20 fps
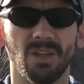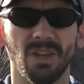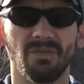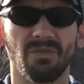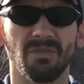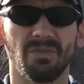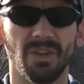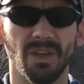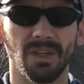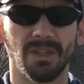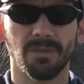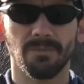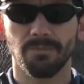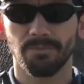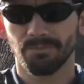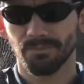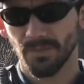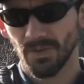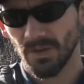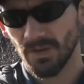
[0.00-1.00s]
get fit.
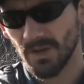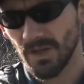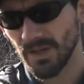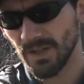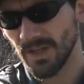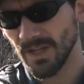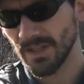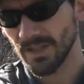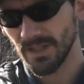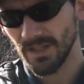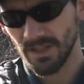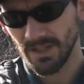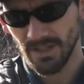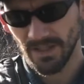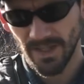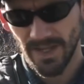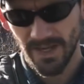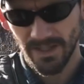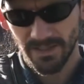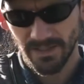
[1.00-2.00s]
And
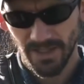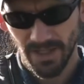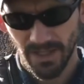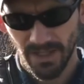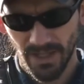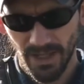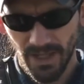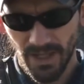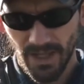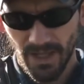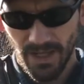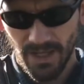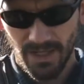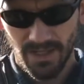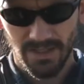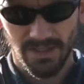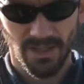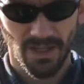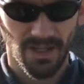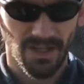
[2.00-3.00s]
the last thing
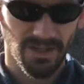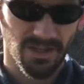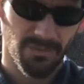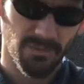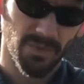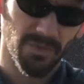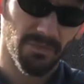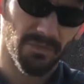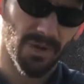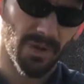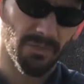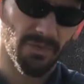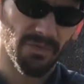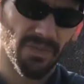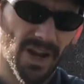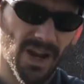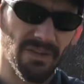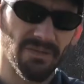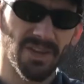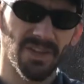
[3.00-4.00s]
is number
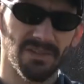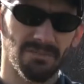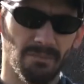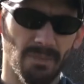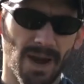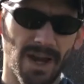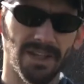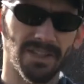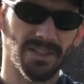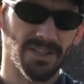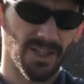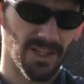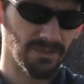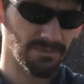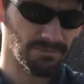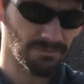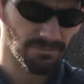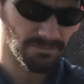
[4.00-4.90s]
5 is mindset.